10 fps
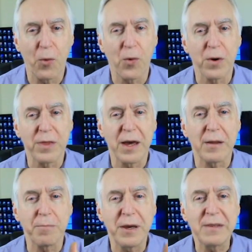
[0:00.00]
or
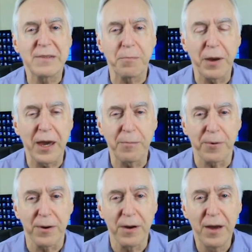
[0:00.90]
that piece of
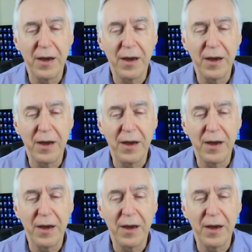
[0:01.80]
paper.